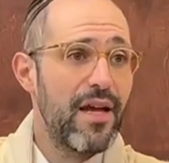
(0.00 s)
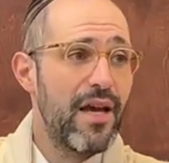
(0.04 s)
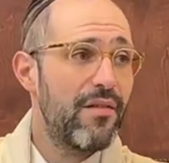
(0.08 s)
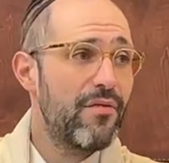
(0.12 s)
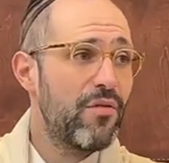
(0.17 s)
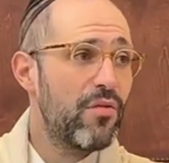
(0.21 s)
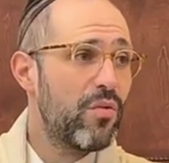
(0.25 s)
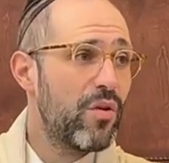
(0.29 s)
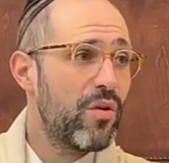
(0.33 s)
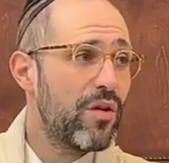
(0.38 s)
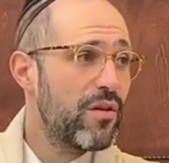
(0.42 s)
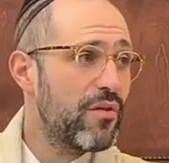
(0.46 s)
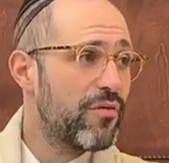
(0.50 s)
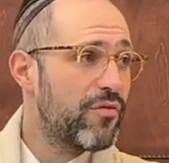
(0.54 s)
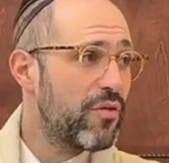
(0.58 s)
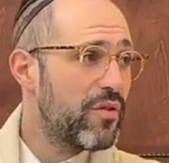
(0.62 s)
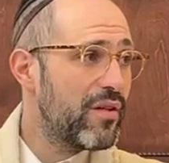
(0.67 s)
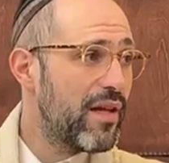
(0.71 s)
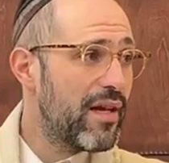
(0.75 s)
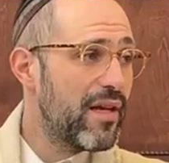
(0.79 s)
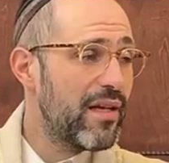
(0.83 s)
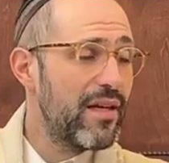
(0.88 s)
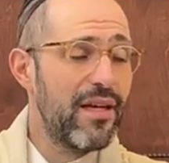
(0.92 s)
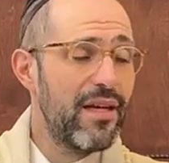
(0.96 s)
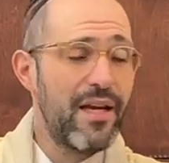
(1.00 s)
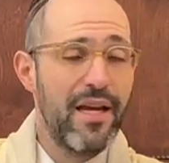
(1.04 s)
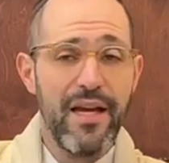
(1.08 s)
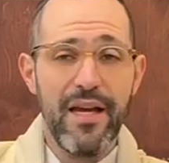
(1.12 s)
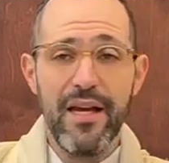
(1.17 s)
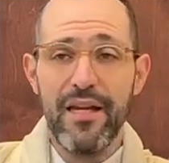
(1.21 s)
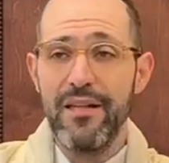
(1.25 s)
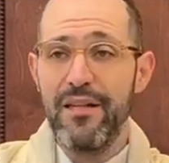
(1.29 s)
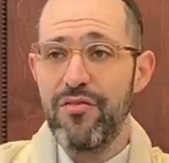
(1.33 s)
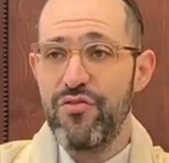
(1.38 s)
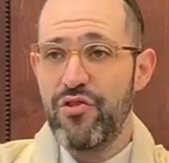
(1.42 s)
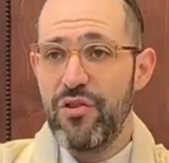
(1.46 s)
Have a wonderful day
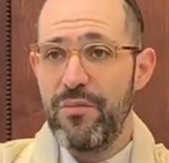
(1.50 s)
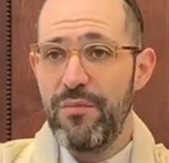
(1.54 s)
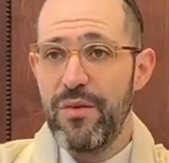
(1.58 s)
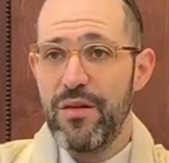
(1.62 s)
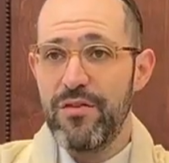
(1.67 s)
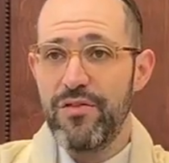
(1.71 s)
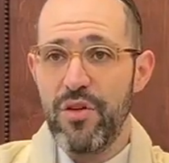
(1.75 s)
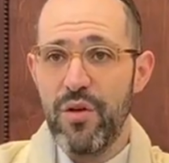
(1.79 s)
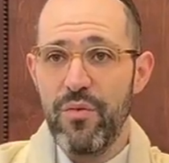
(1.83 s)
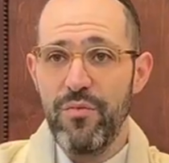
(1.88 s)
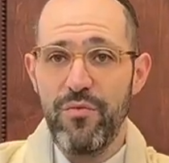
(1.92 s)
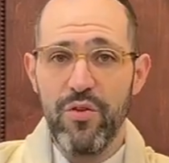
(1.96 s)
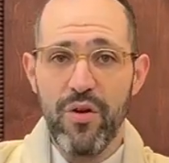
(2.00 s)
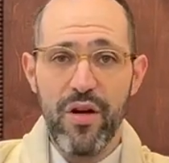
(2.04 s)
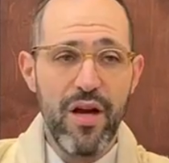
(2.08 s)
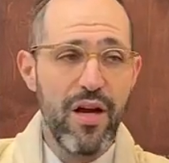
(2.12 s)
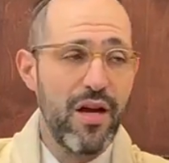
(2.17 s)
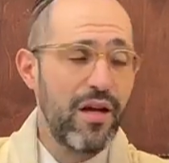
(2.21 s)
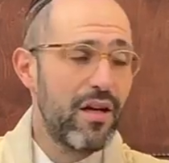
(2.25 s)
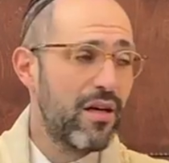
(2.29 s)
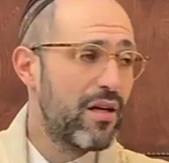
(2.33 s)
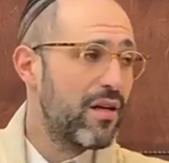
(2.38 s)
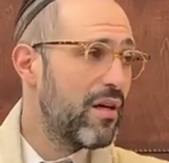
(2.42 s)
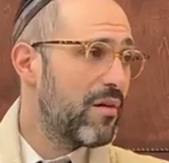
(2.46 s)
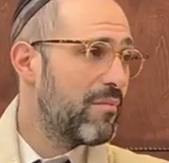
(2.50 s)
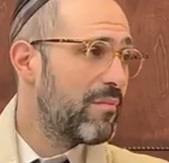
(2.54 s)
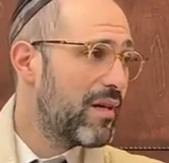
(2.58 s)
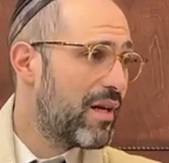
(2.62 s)
and Shabbat Shalom Vorach.